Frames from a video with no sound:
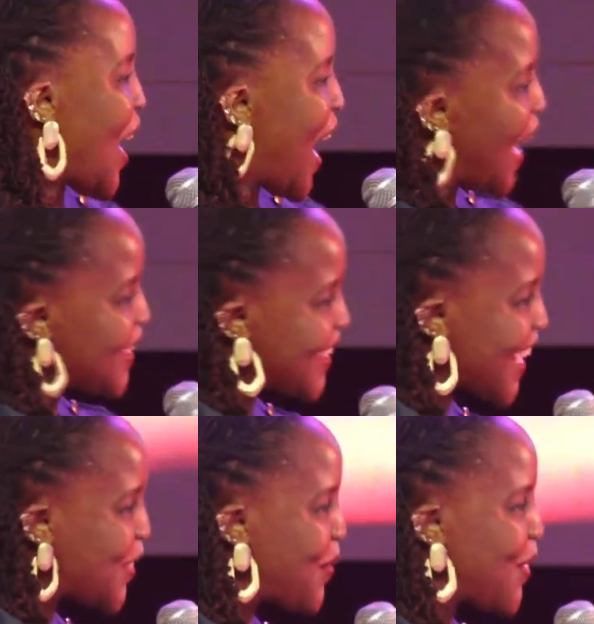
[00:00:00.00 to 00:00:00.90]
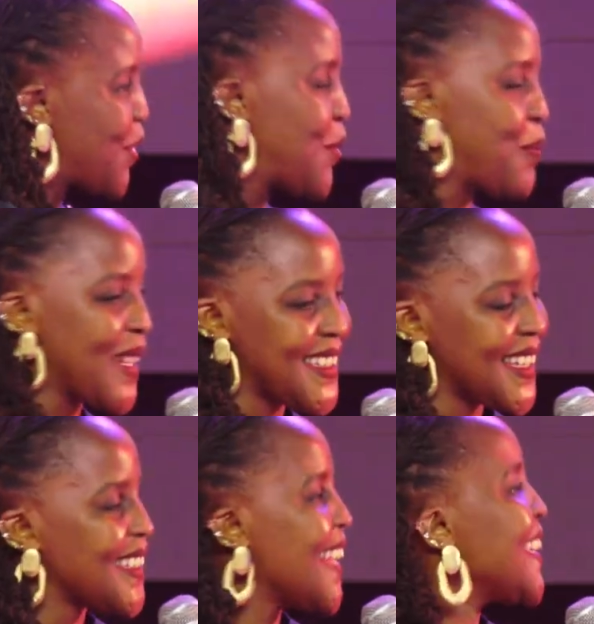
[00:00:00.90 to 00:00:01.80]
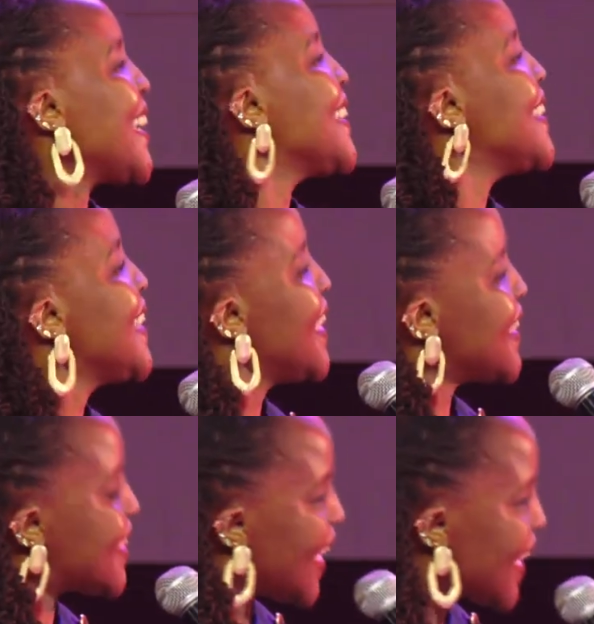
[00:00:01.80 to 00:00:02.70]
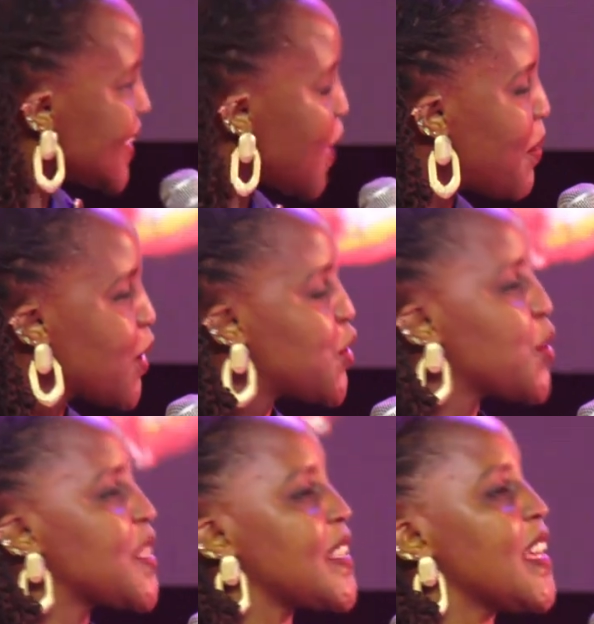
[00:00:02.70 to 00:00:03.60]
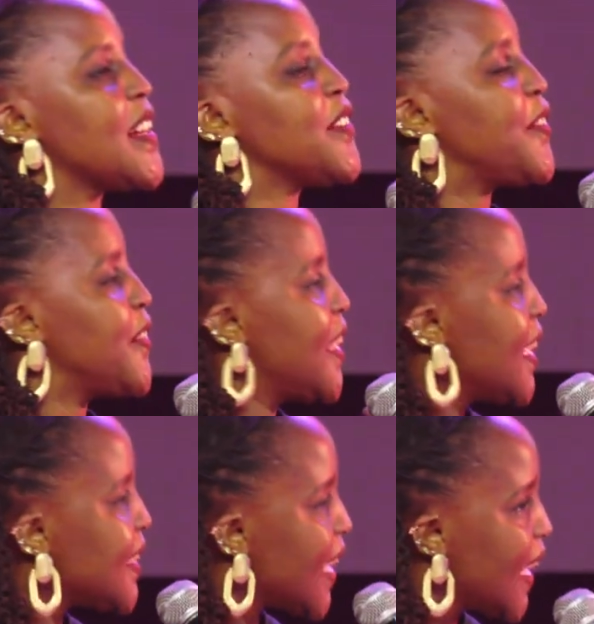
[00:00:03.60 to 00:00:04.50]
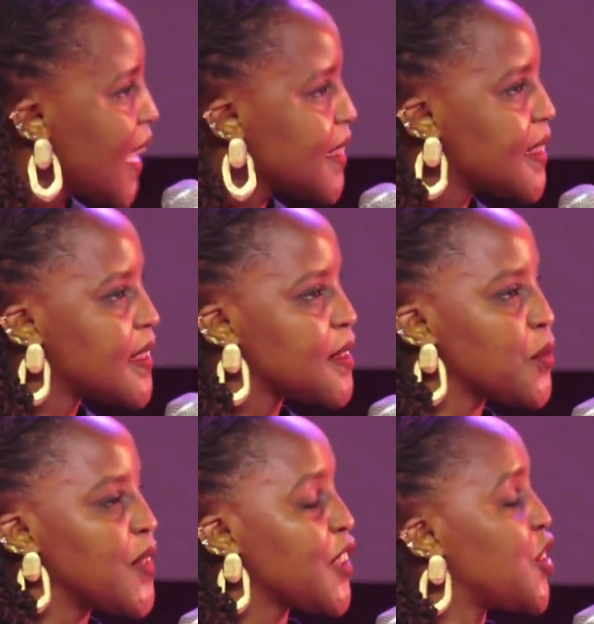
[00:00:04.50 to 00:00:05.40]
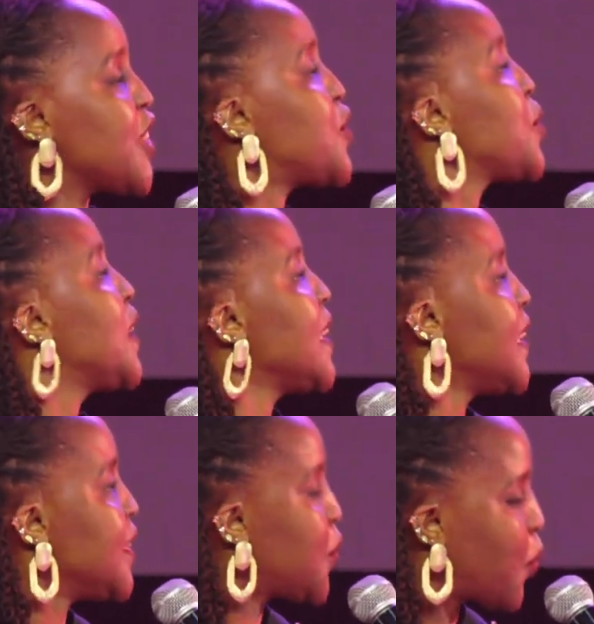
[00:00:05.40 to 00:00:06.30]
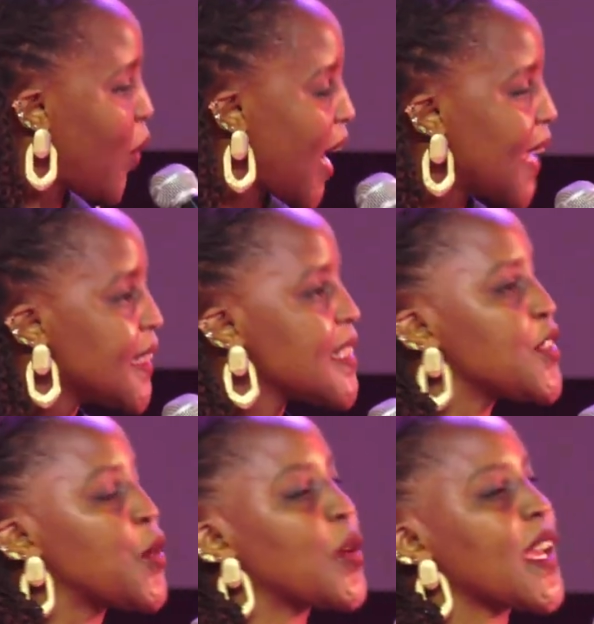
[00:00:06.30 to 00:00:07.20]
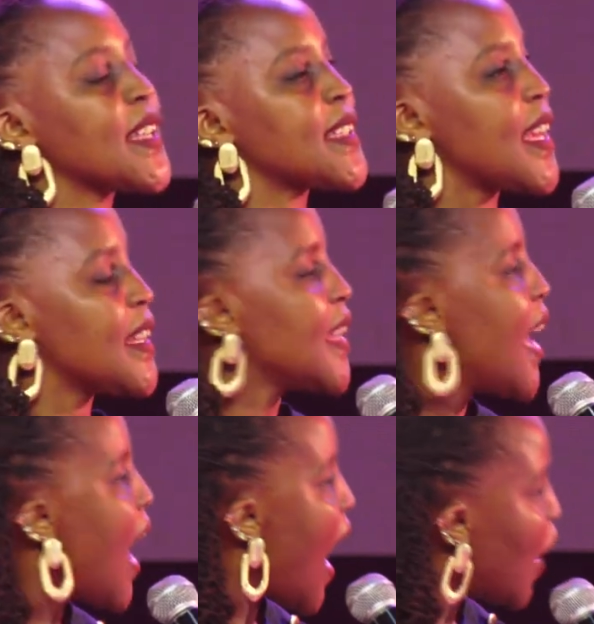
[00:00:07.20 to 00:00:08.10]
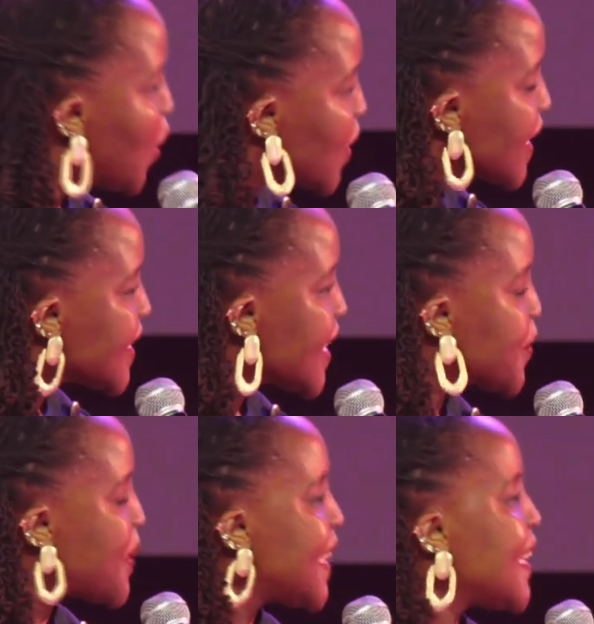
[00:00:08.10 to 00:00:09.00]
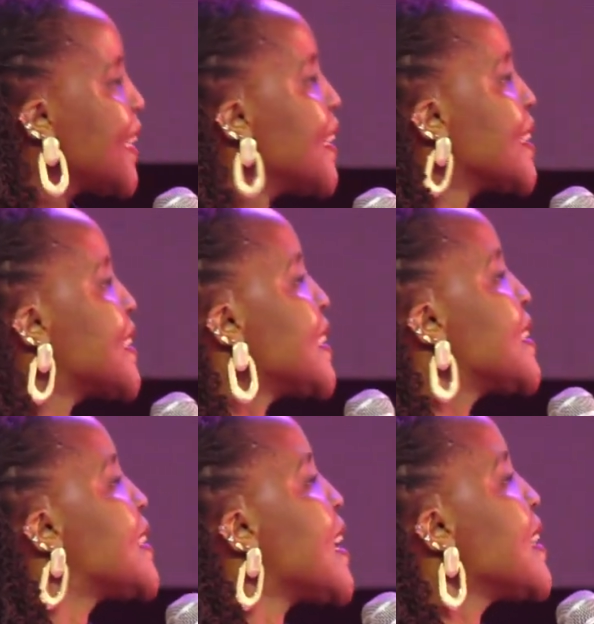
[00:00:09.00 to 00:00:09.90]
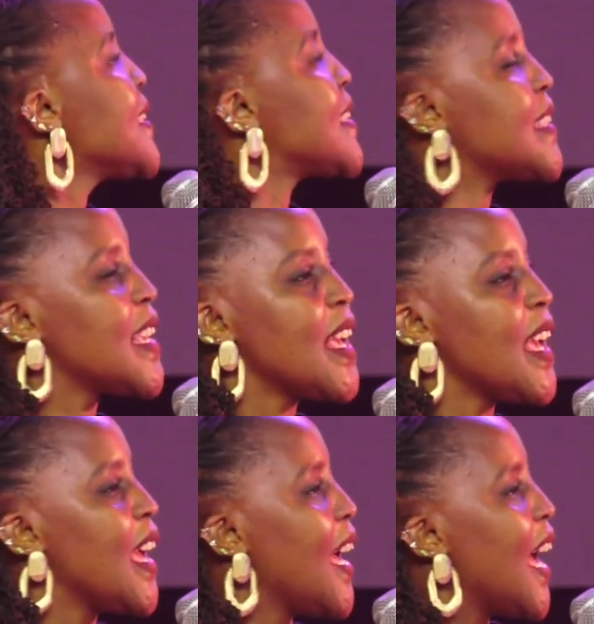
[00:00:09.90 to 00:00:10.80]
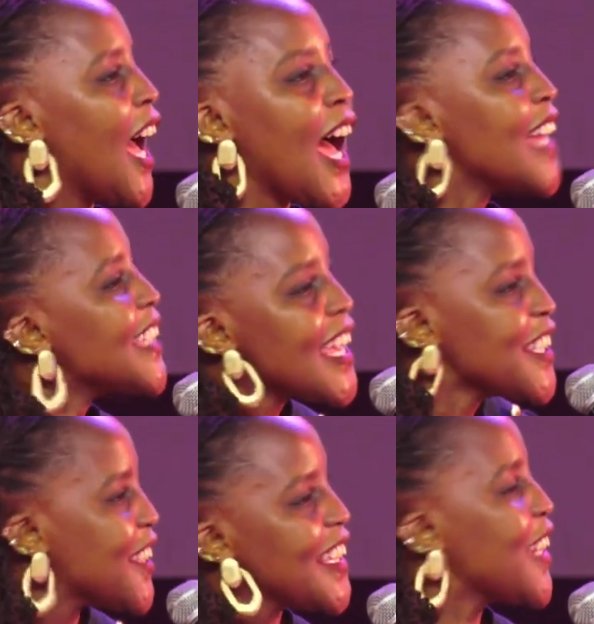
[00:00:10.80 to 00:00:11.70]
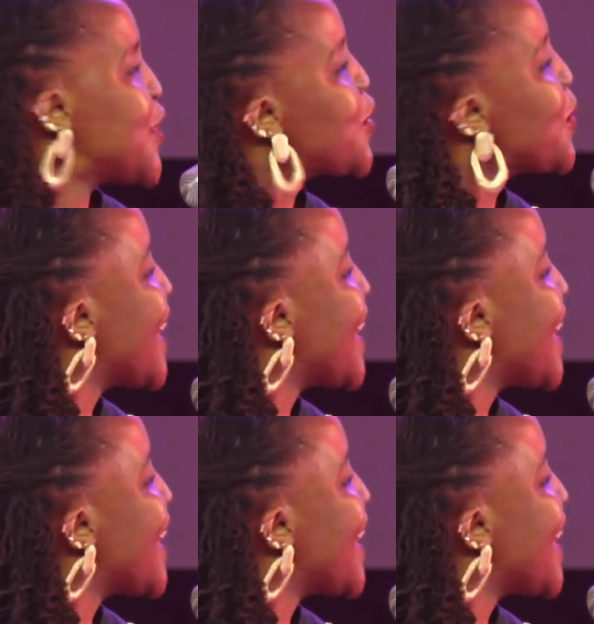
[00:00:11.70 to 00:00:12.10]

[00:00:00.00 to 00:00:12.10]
I'll start with you, Pastor Daniel. Tell us about yourself. Tell us the church you lead, where it is located, how long it has been in existence, and anything else you'd